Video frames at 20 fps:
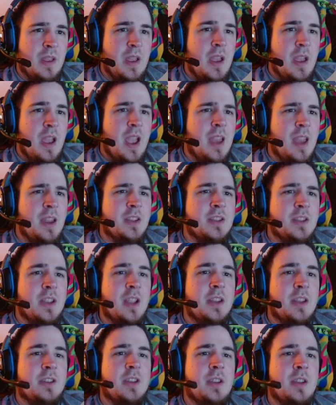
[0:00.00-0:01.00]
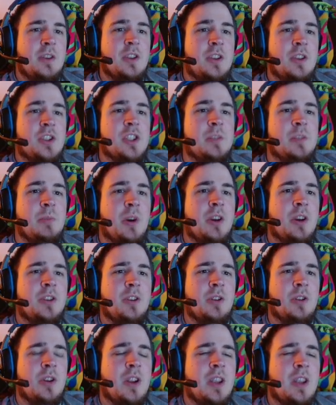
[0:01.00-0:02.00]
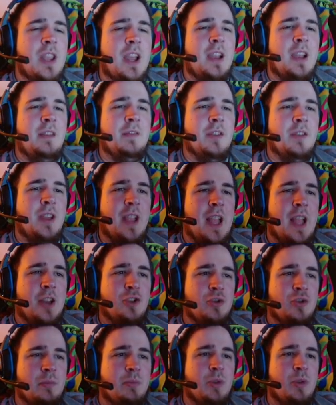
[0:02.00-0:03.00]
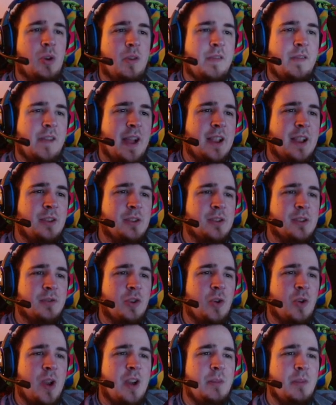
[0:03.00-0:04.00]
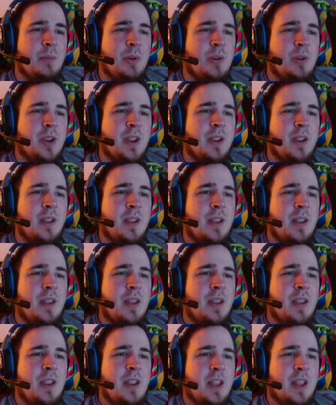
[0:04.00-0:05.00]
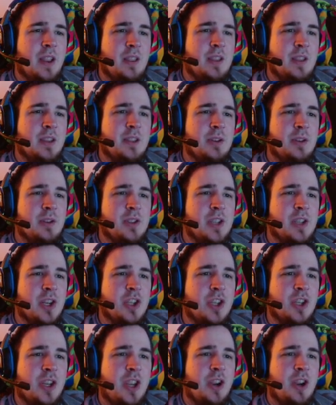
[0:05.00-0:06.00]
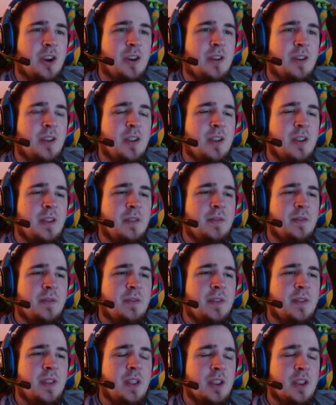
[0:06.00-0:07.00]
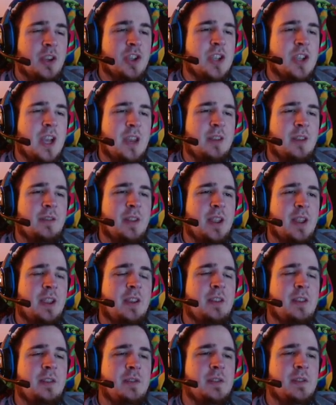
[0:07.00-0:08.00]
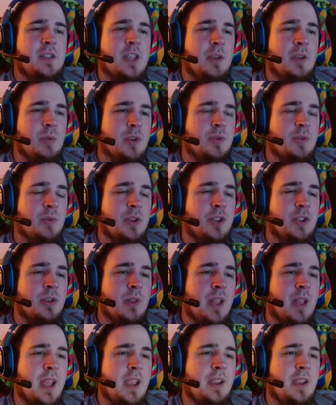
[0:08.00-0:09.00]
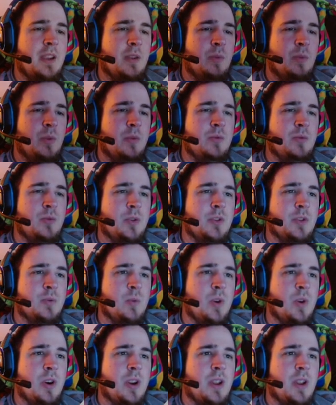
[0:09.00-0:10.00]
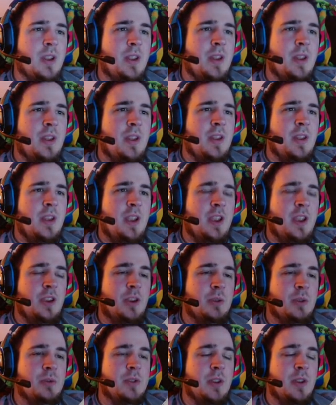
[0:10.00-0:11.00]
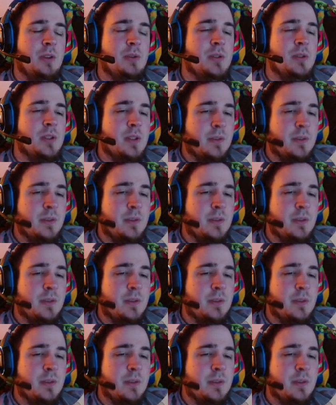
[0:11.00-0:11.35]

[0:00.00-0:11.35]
And it's smart to look online for like actual profiles for crown molding, like this little section here. Then just kind of like see which ones you like and which ones work and use those.